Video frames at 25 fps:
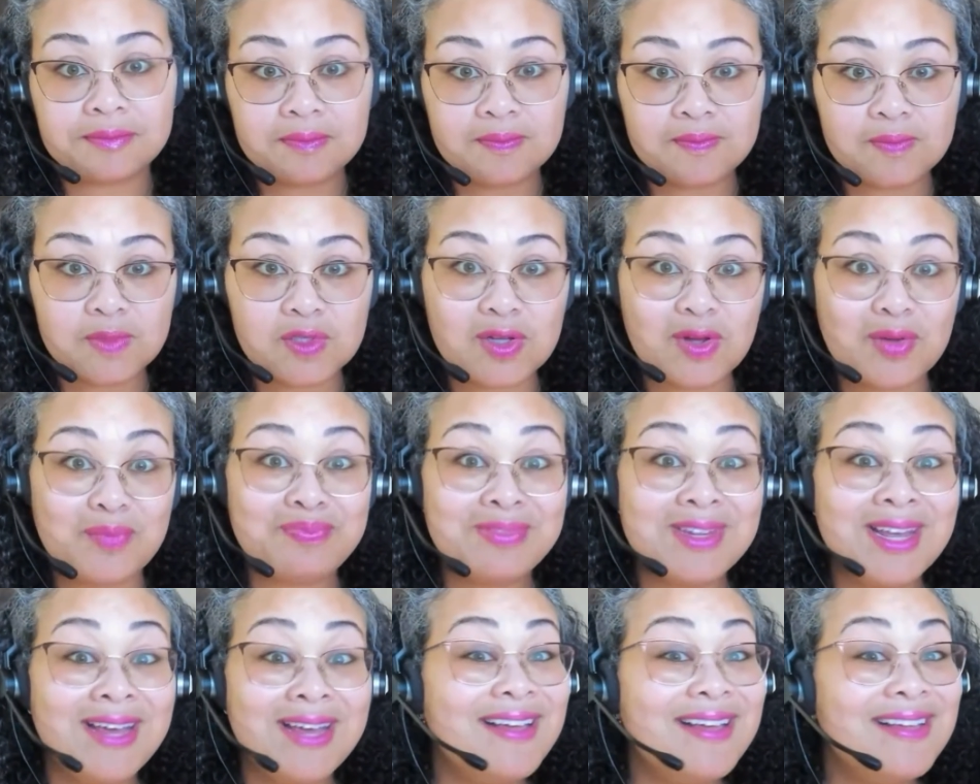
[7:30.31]
So
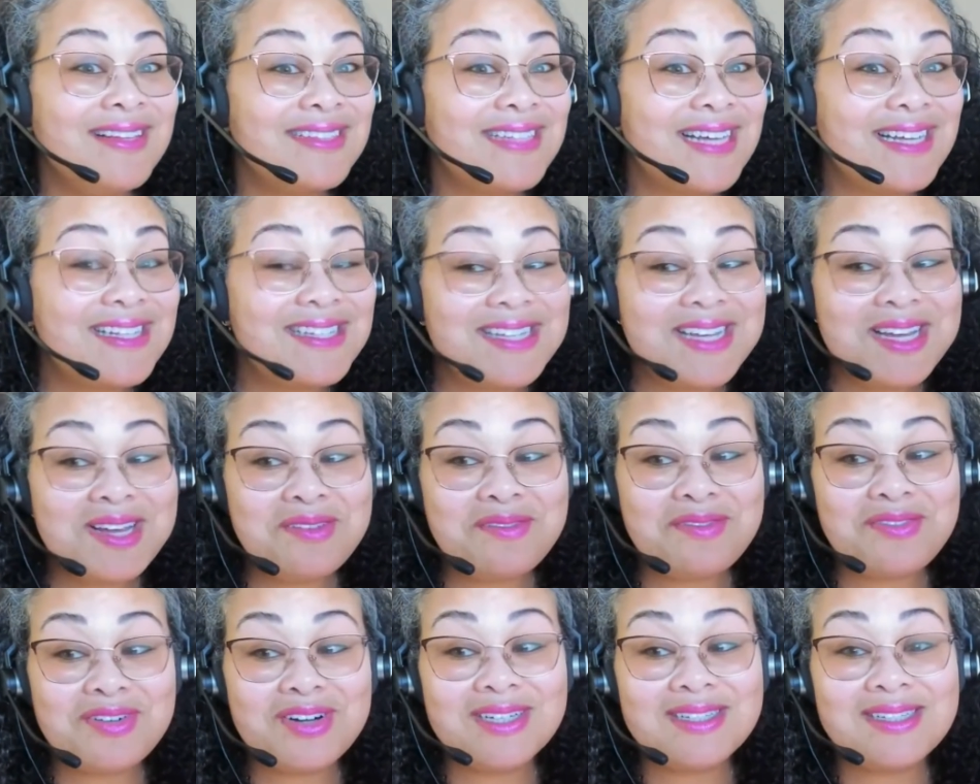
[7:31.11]
that's it
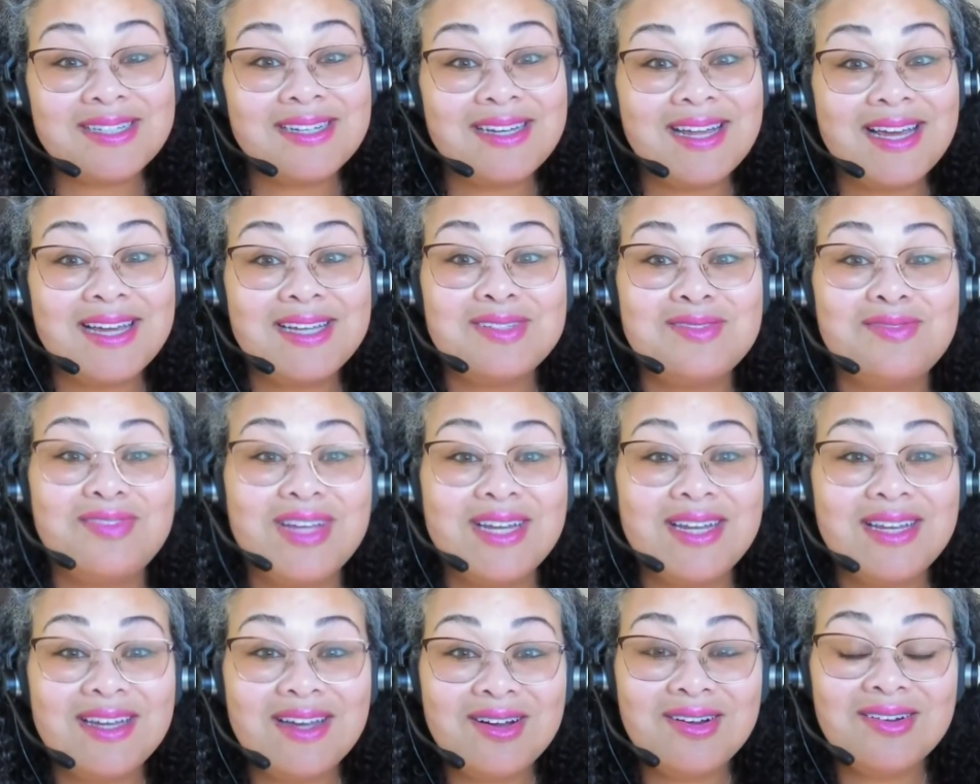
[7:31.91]
for today's
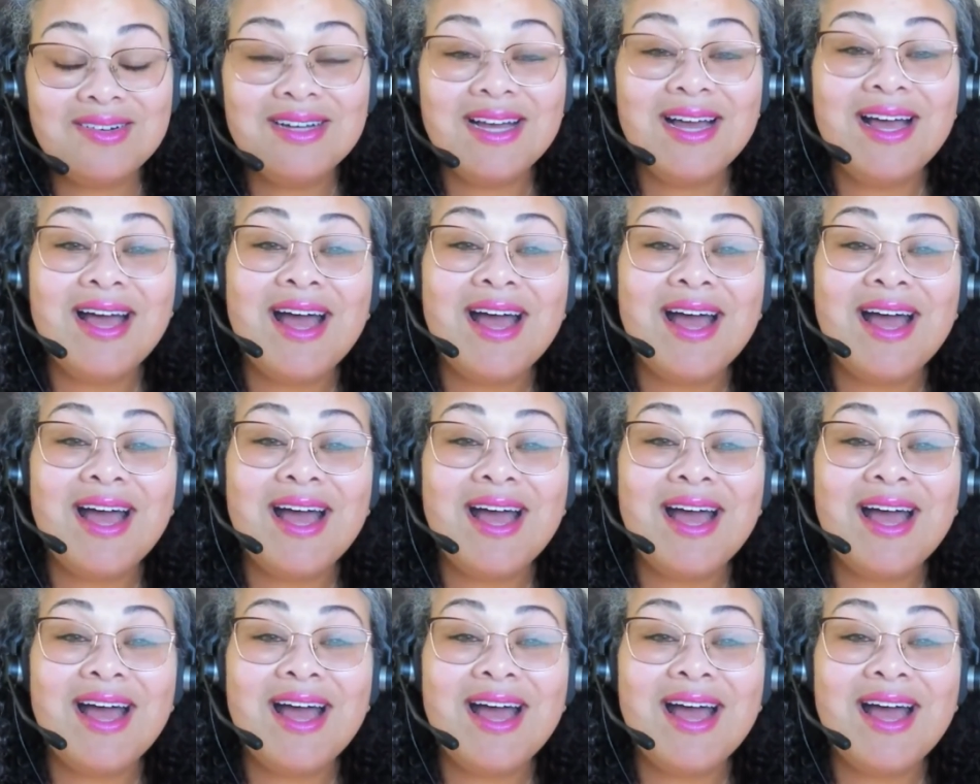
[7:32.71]
video.